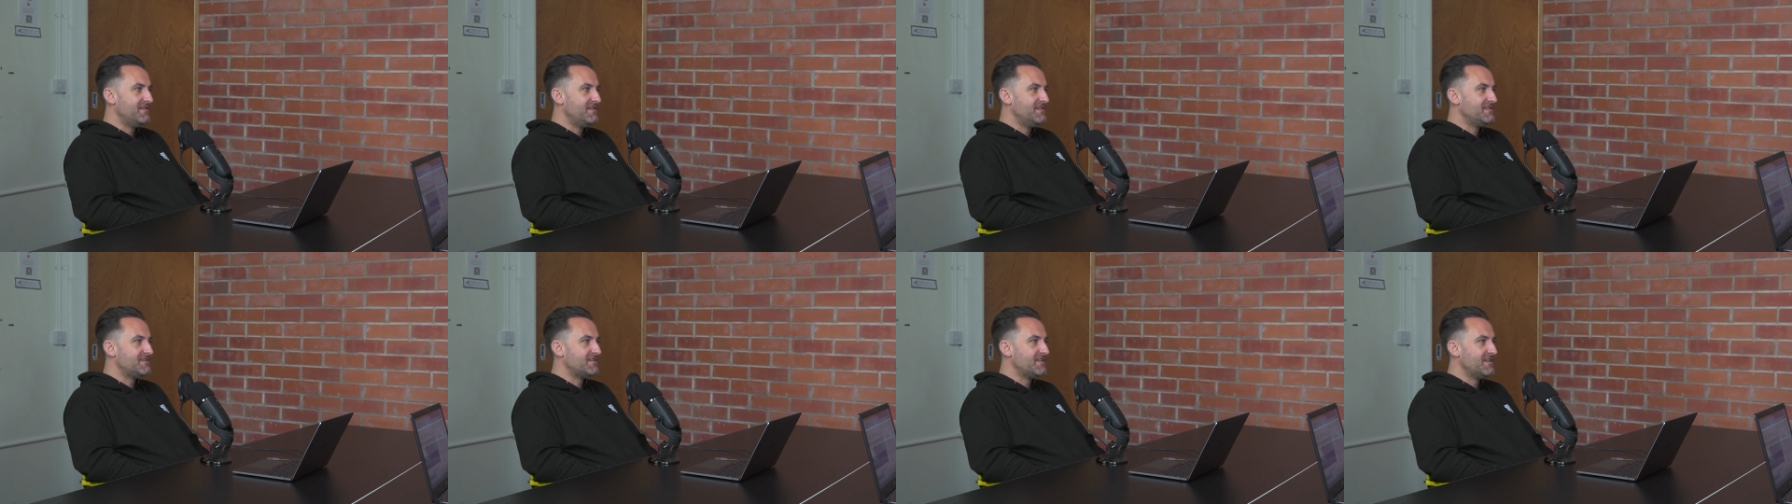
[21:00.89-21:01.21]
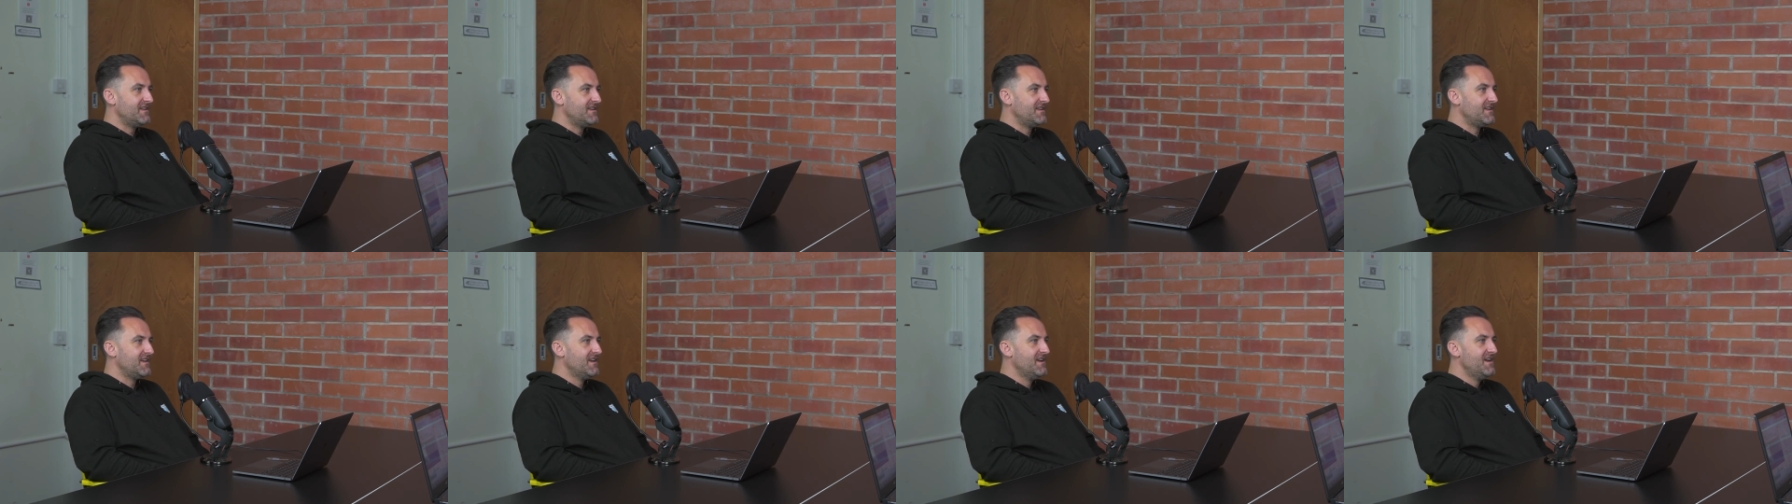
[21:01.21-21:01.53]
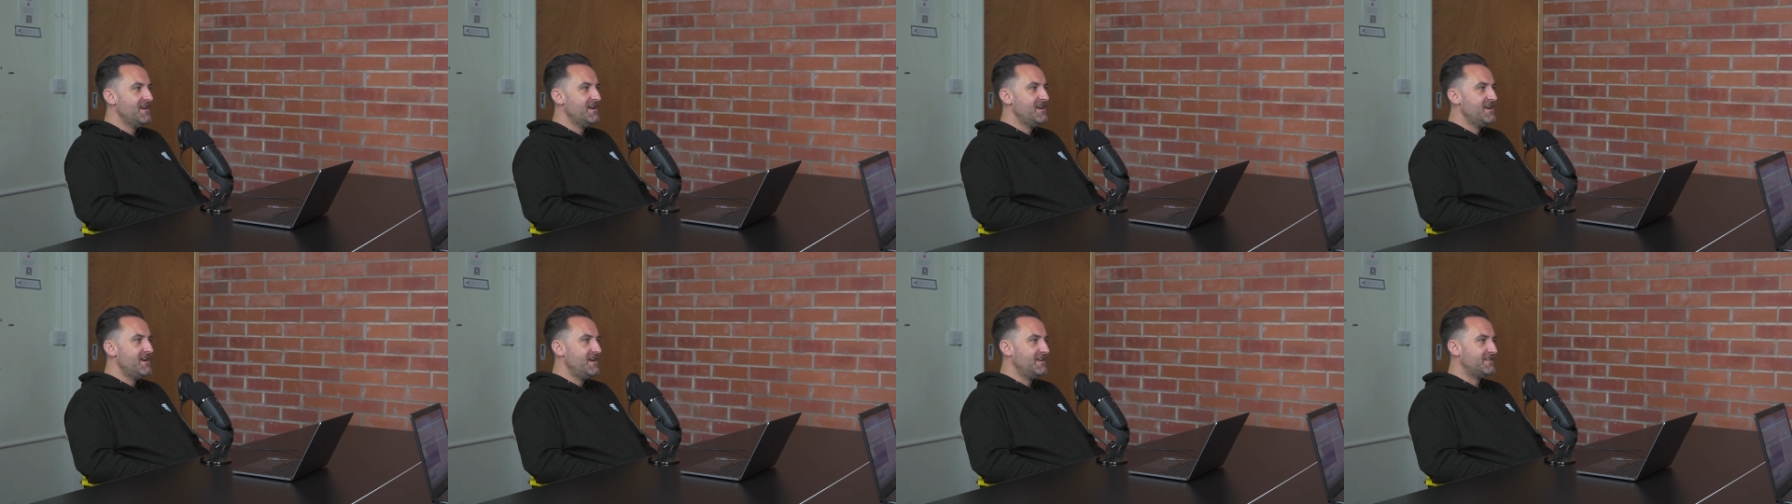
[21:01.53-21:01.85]
it's like,
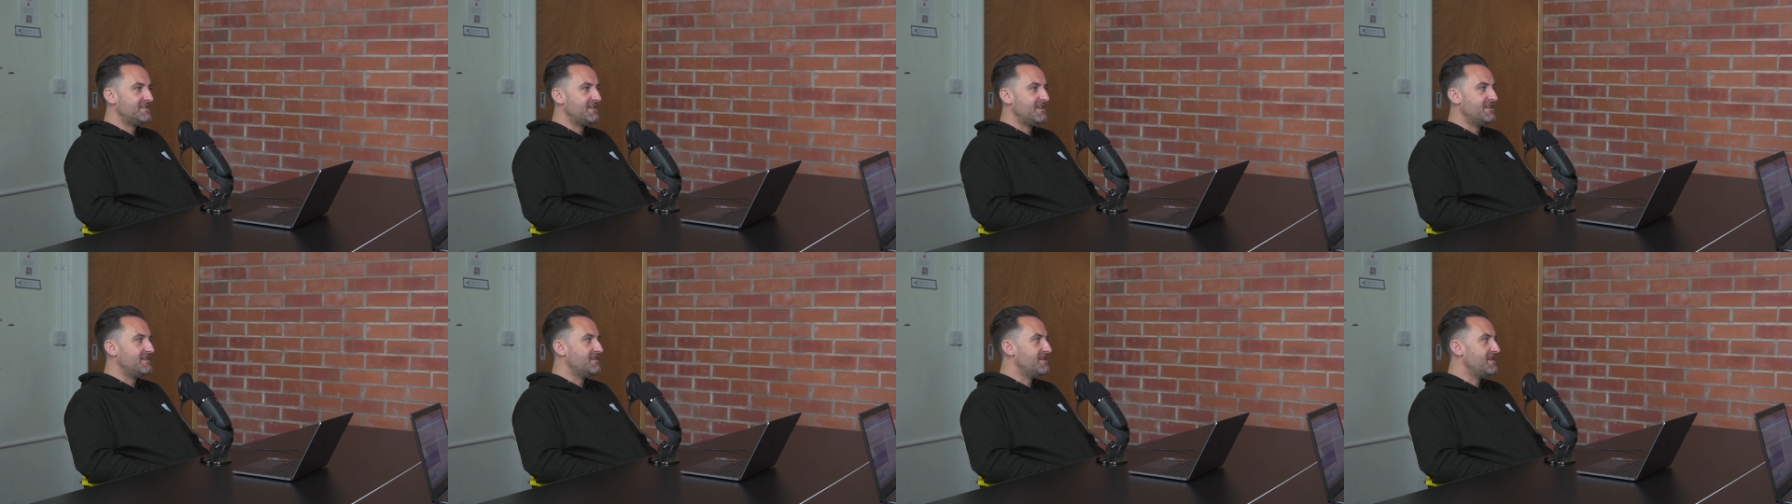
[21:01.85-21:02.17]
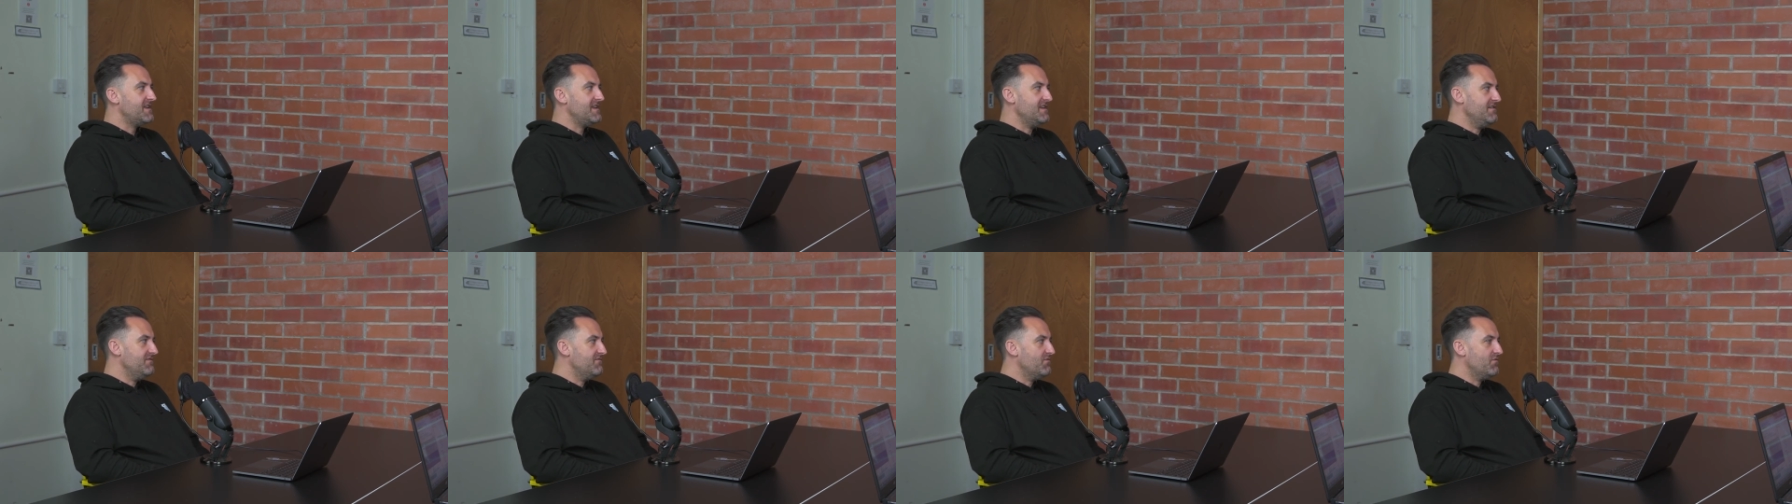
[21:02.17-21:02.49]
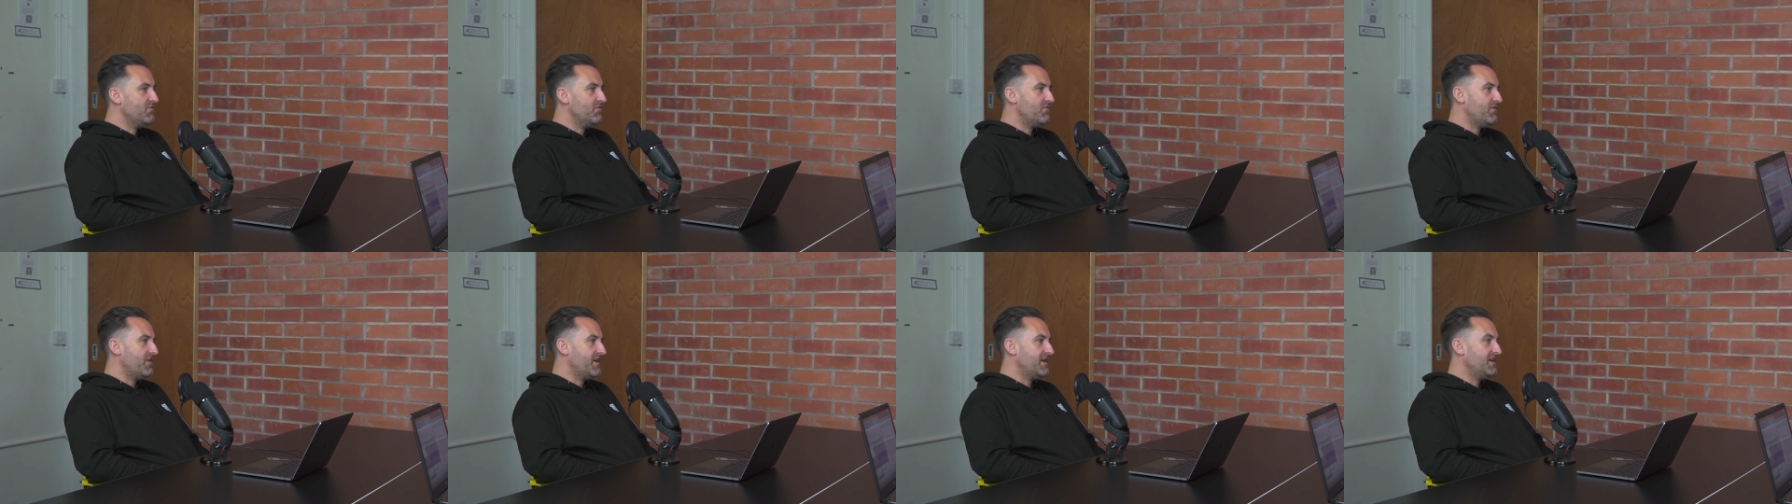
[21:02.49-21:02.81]
it's an
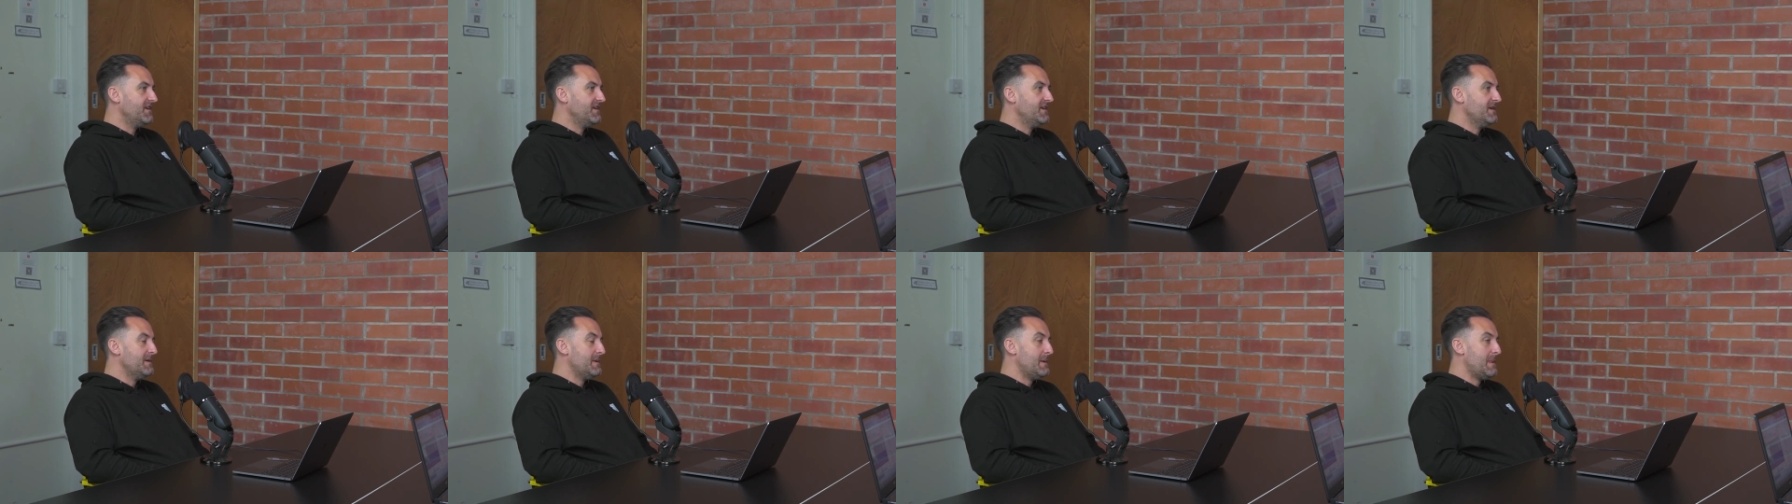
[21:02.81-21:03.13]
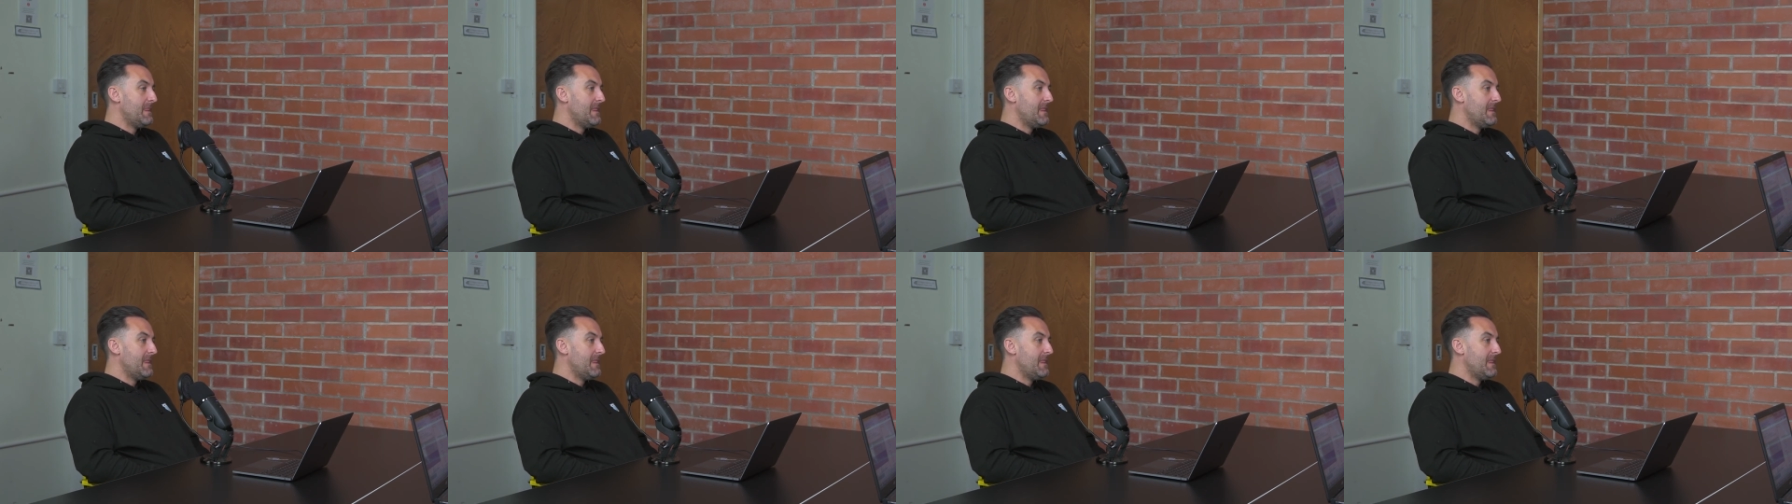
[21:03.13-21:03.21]
evil thing.